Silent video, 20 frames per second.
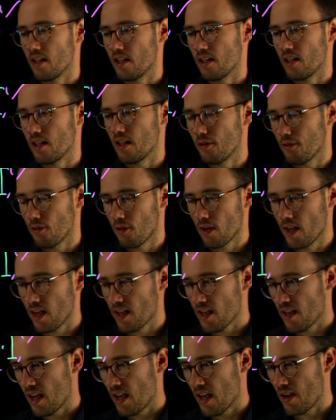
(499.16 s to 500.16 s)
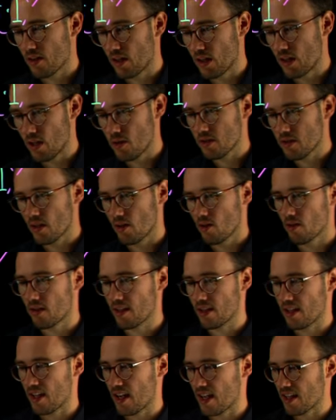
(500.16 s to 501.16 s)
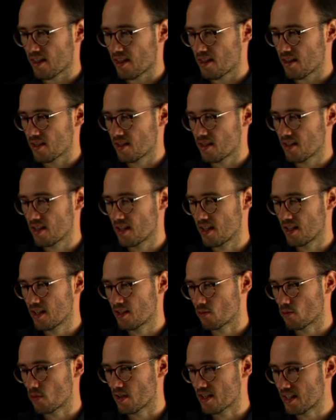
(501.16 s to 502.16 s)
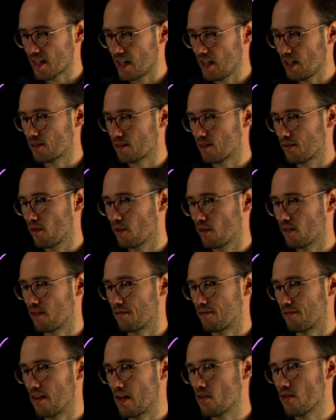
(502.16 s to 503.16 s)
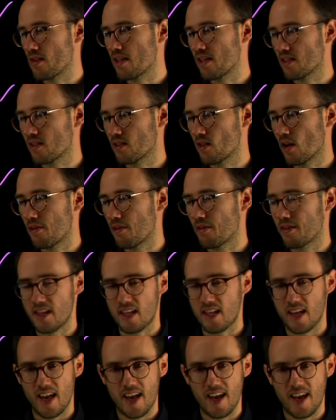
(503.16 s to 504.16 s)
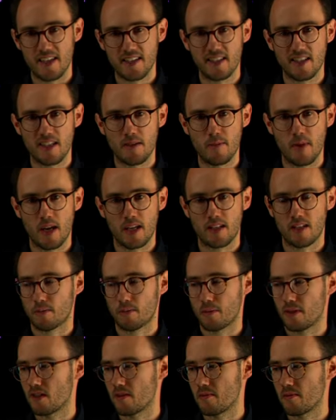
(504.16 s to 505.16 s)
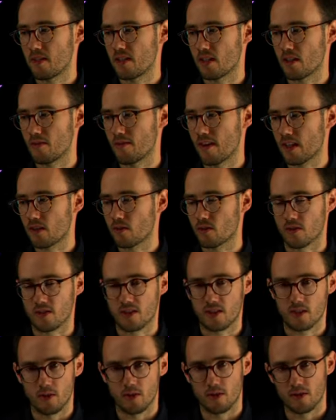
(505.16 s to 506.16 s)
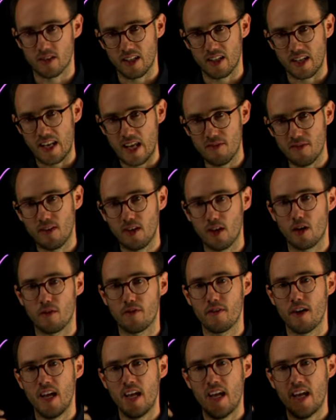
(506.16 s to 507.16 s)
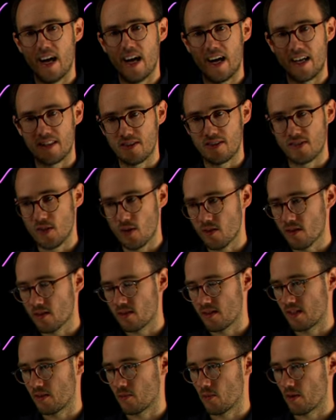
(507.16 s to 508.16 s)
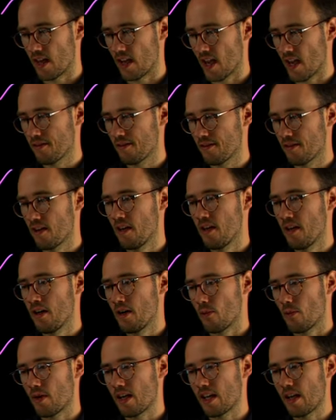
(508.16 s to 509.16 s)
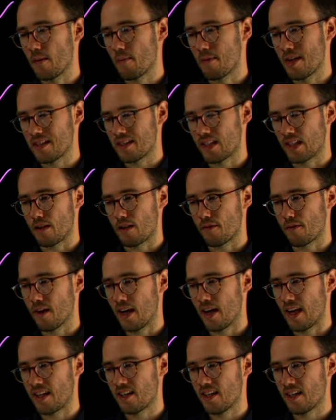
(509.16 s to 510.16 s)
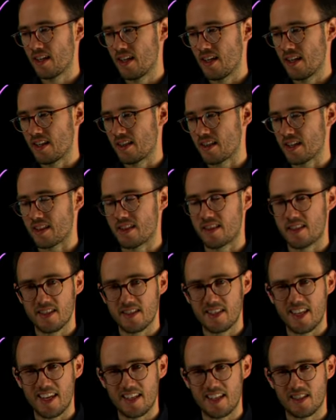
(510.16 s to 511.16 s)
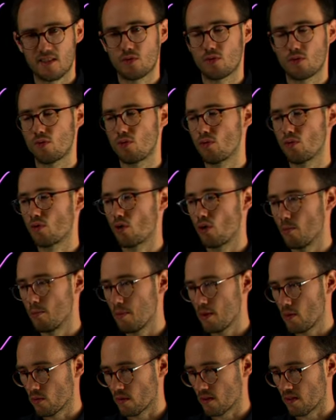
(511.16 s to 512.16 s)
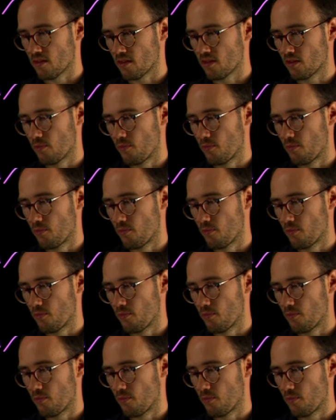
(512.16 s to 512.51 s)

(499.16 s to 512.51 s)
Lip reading: If we have a closer look at this result for the variance of the estimated parameter vector, so the level of uncertainty we have, we can basically find that this has two components.